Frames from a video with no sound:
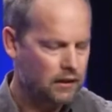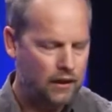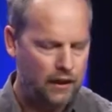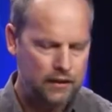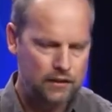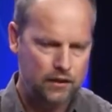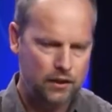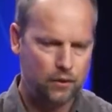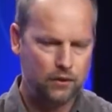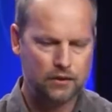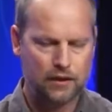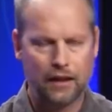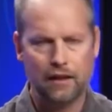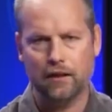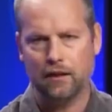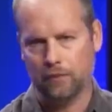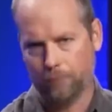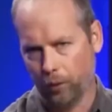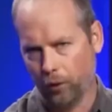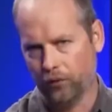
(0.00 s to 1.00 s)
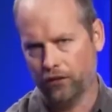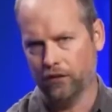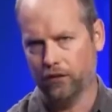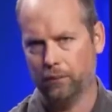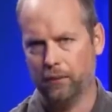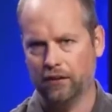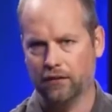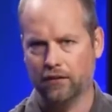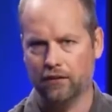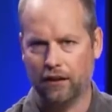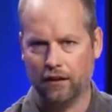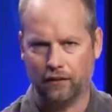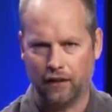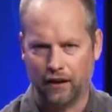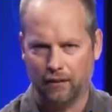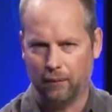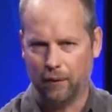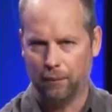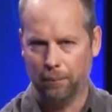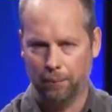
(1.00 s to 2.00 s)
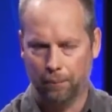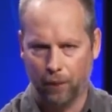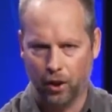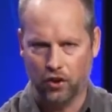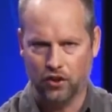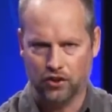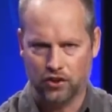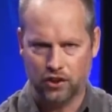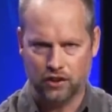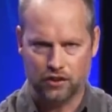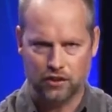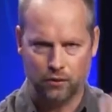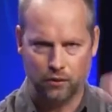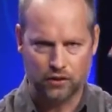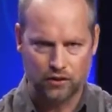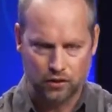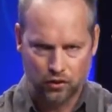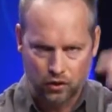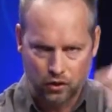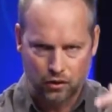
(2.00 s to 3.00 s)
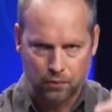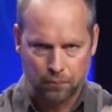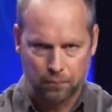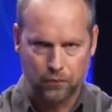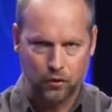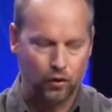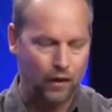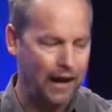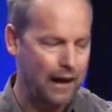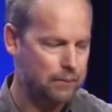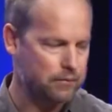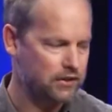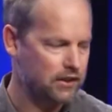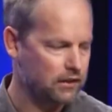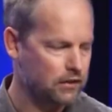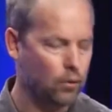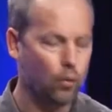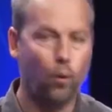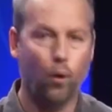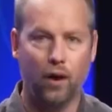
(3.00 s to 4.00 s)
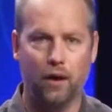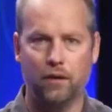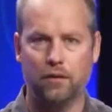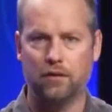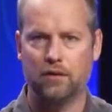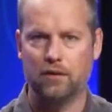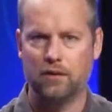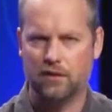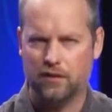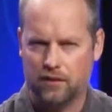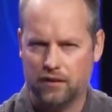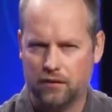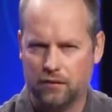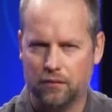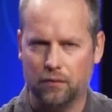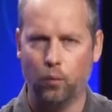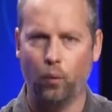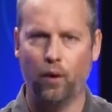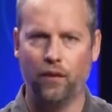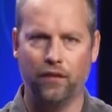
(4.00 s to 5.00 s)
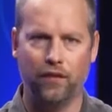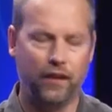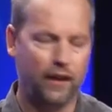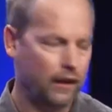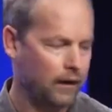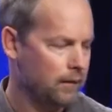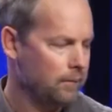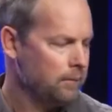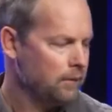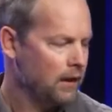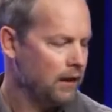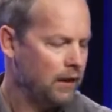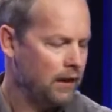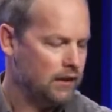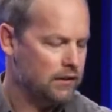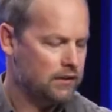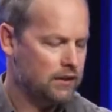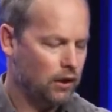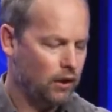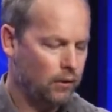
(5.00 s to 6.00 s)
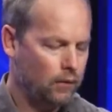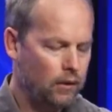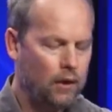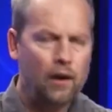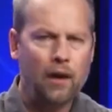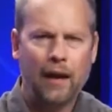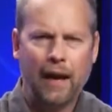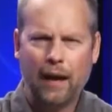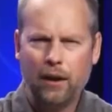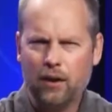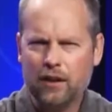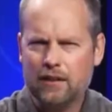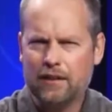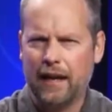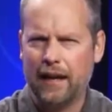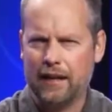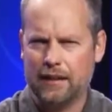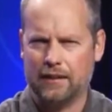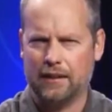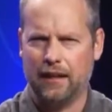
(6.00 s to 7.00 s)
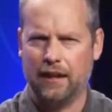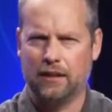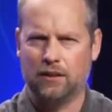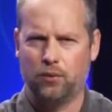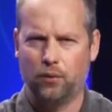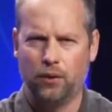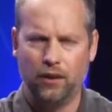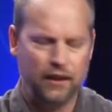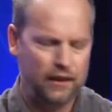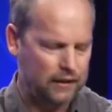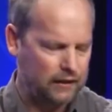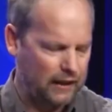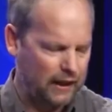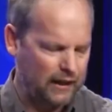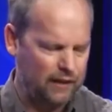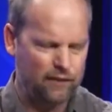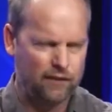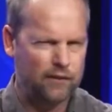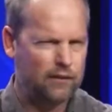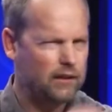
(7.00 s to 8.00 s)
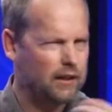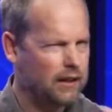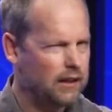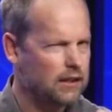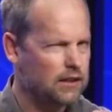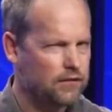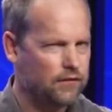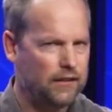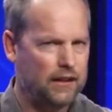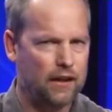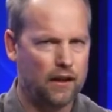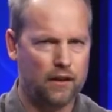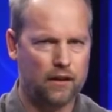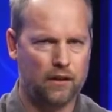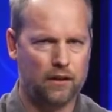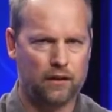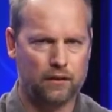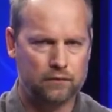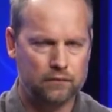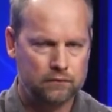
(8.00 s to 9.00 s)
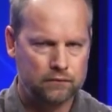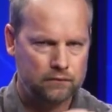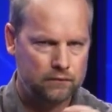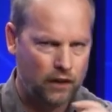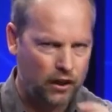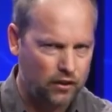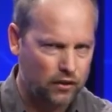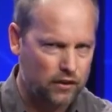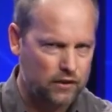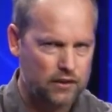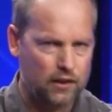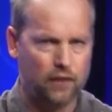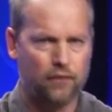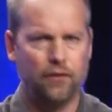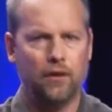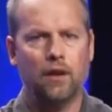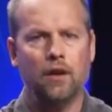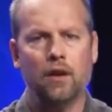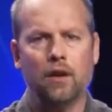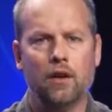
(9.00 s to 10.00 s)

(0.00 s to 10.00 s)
And so it's kind of both these pieces that have kind of been munged into and collapsed into one thing. And so how did data science really kind of get its feet under itself?